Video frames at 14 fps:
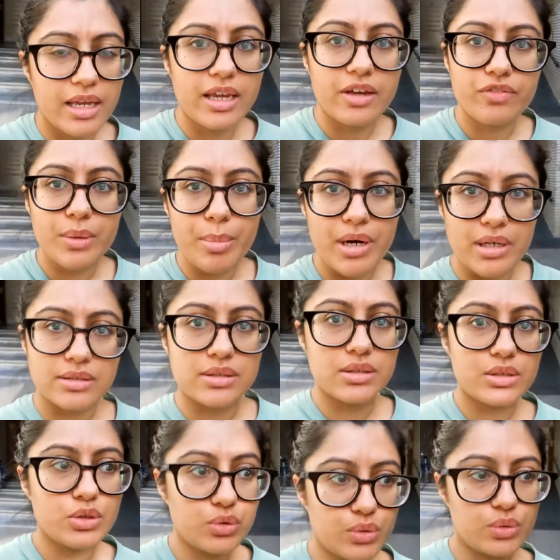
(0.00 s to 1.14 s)
give the
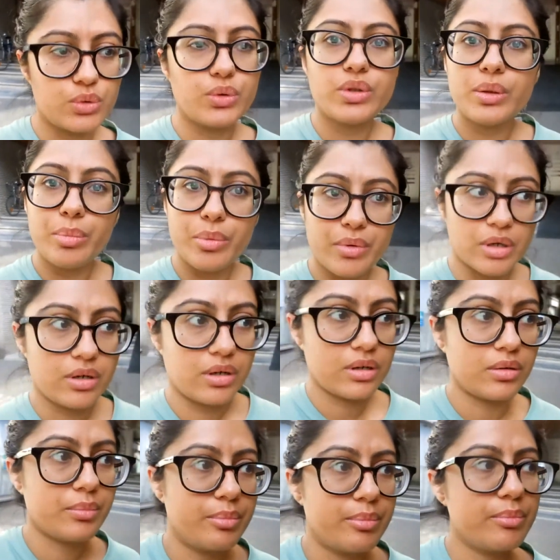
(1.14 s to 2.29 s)
parcel to the
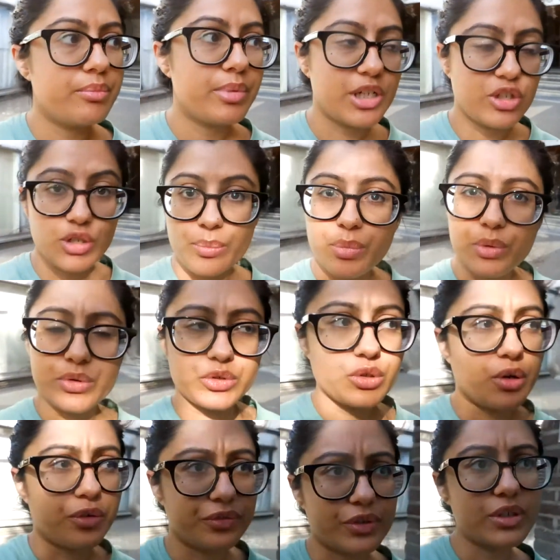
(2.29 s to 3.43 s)
Belgium post
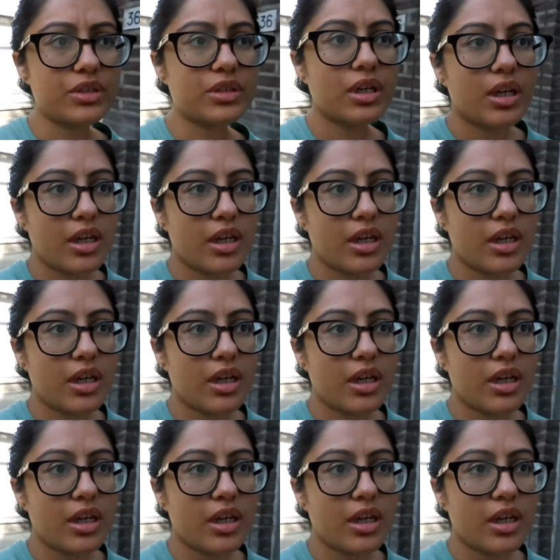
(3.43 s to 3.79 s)
office.